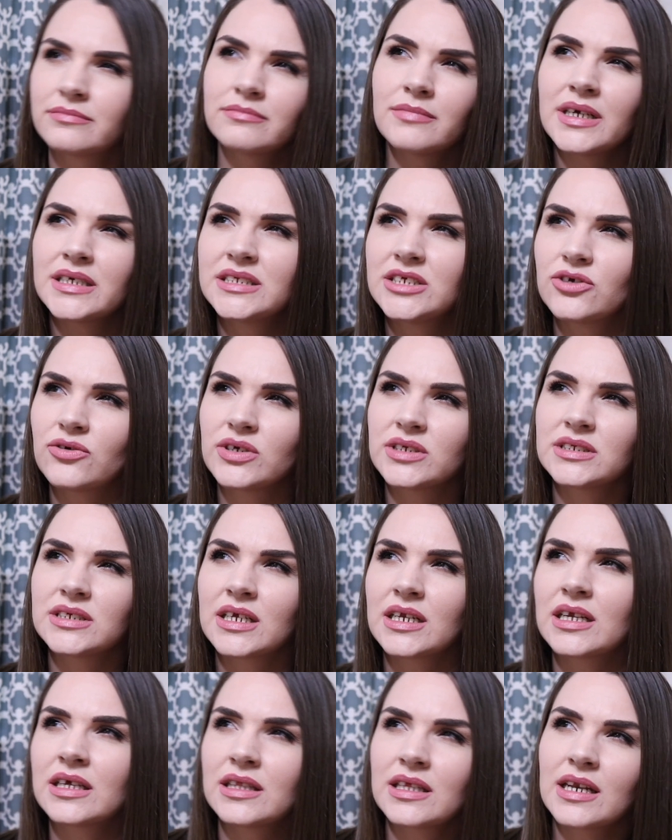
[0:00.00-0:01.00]
my secret
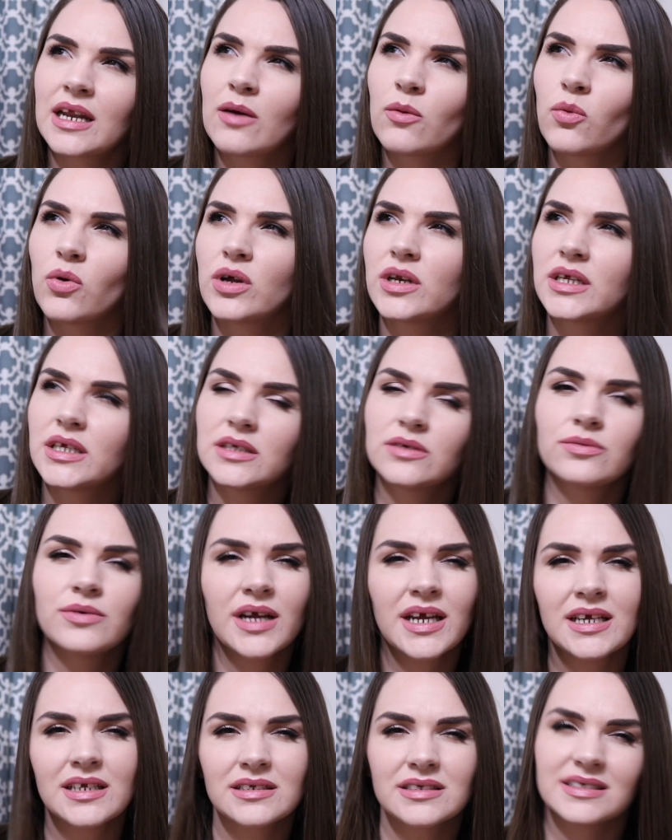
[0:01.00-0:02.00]
Santa that I wanted,
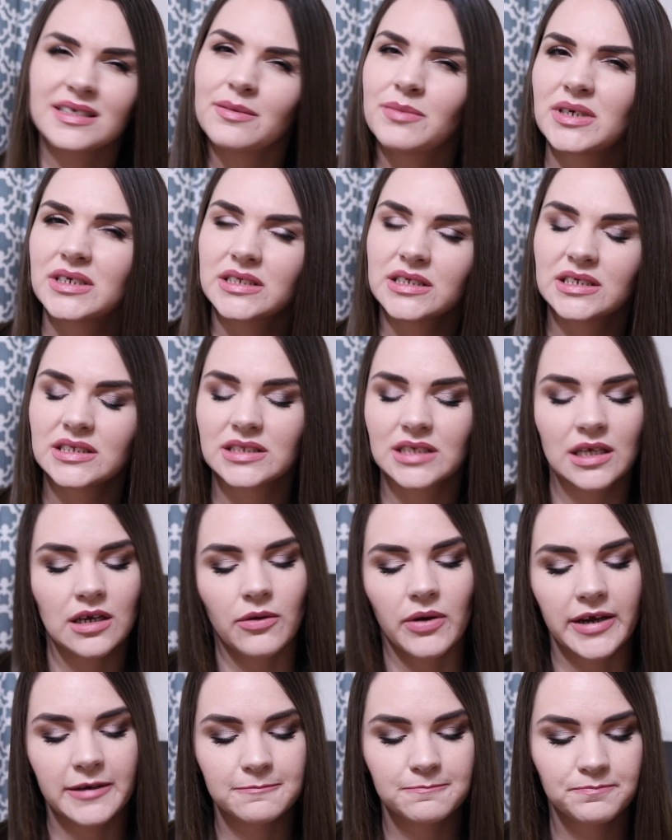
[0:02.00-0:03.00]
right? Does that make sense?
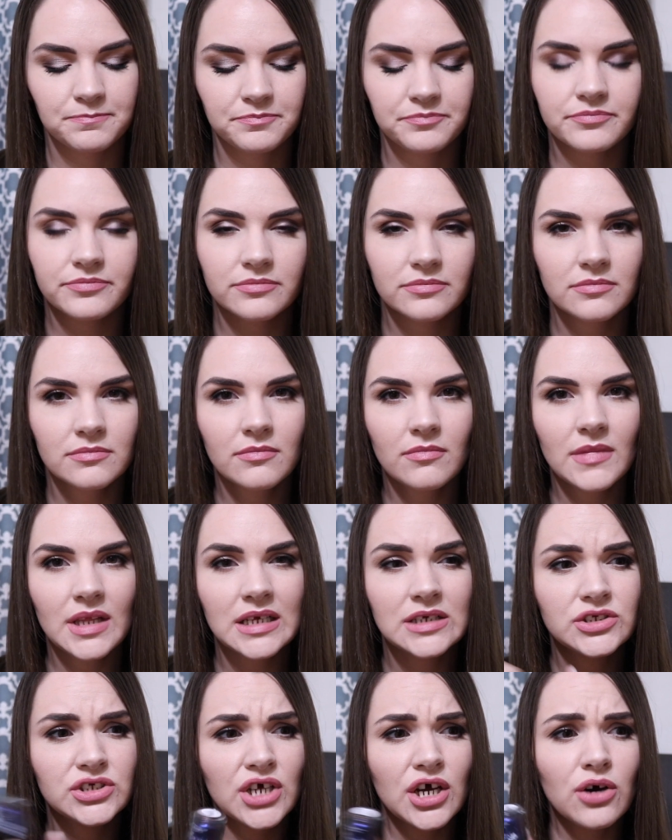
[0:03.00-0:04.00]
Anyway.
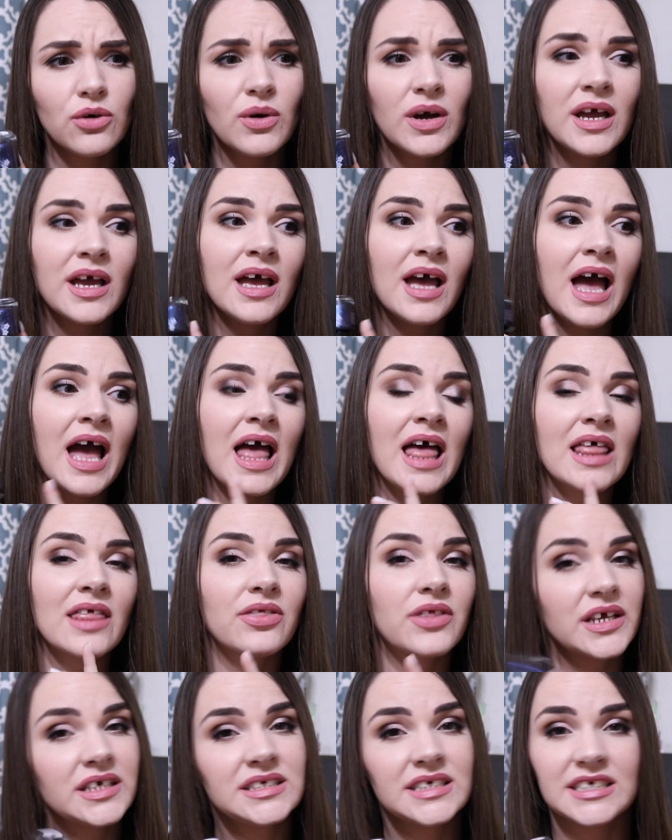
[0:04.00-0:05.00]
So
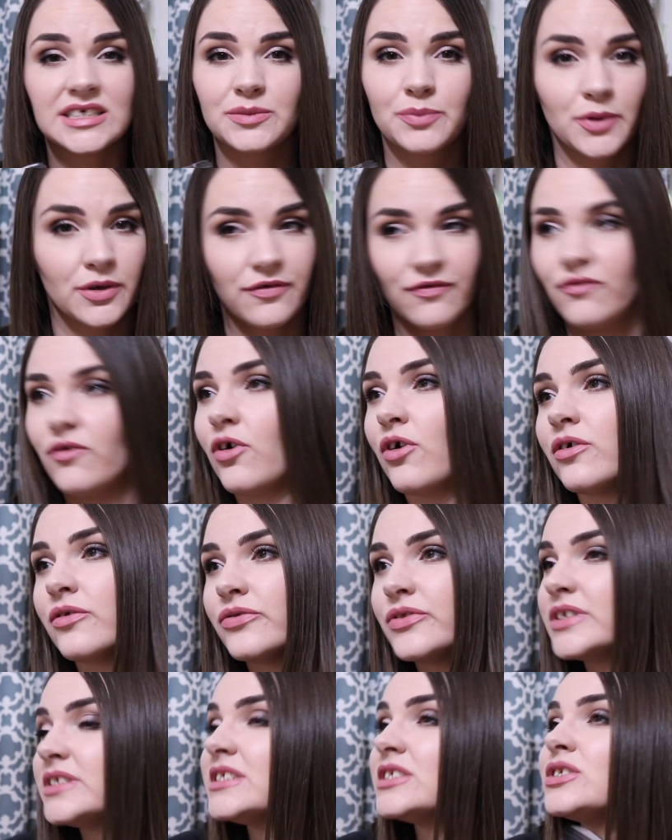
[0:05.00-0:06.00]
this is beautiful.
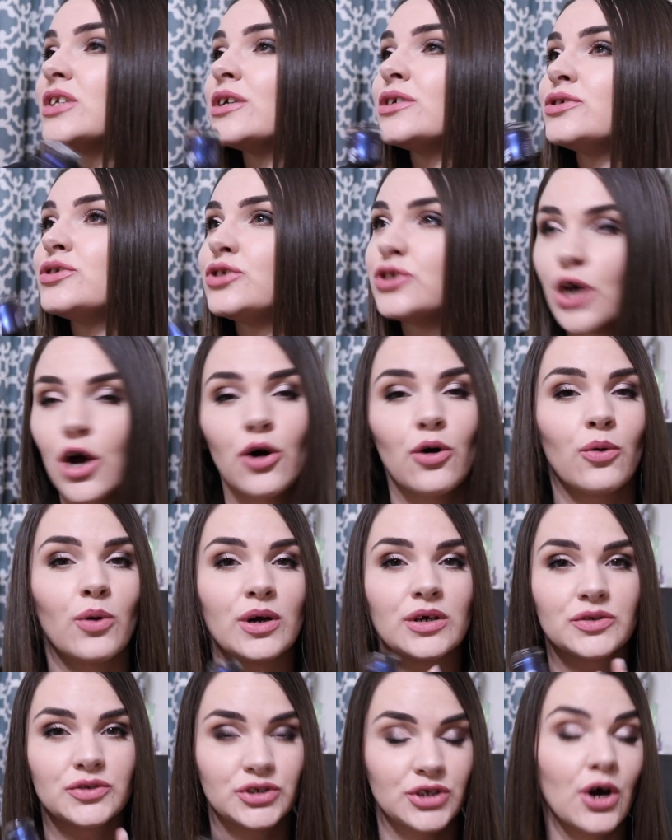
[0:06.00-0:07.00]
This is
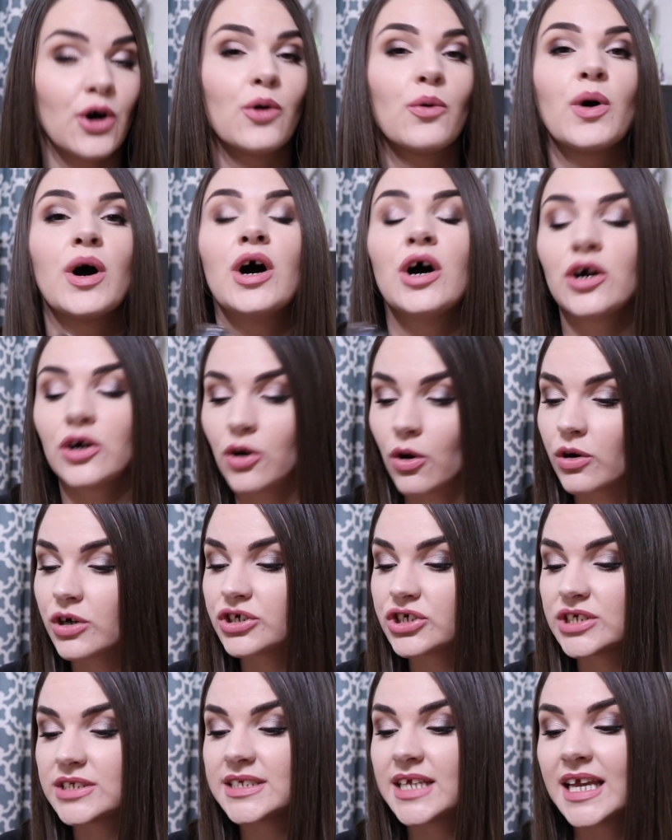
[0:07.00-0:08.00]
so, so
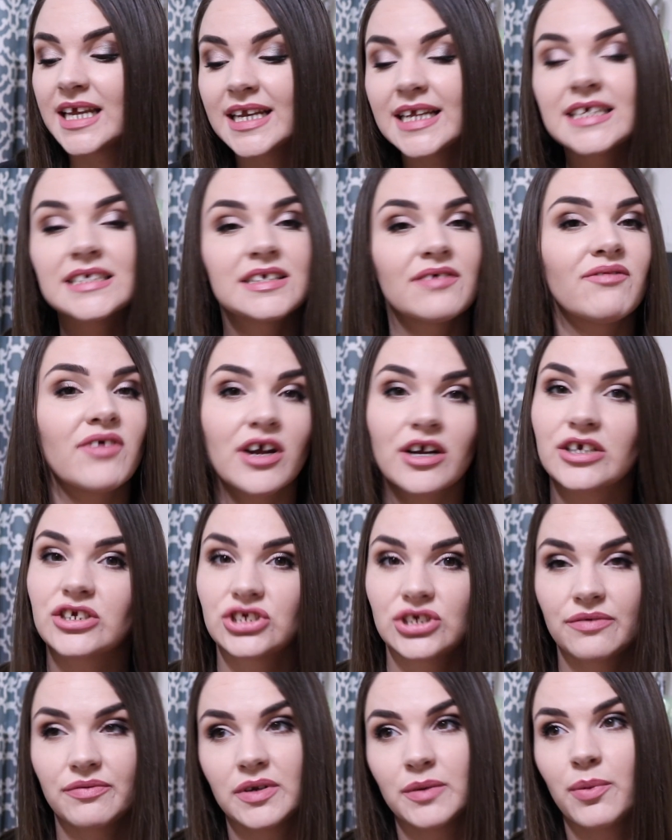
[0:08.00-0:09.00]
gorgeous. It is a very
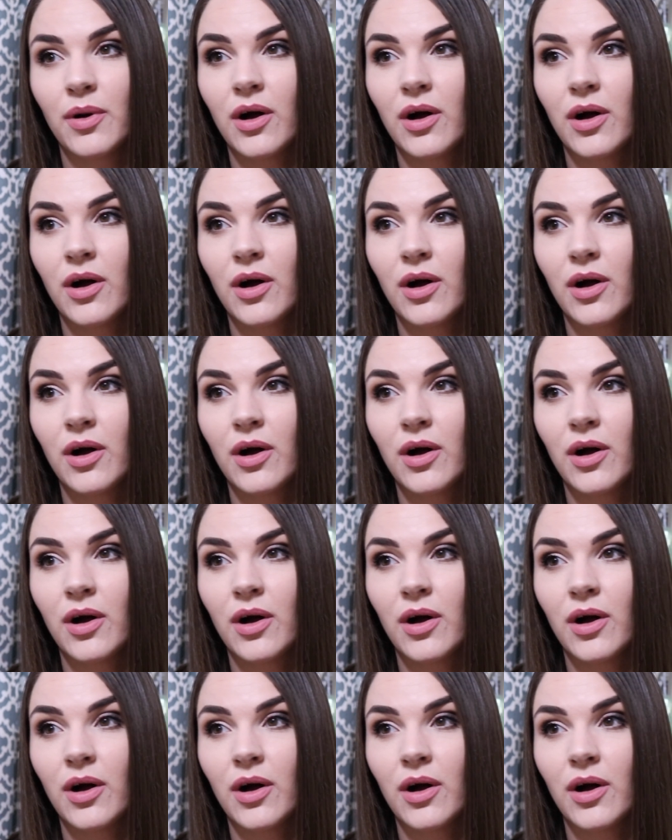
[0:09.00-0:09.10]
shifty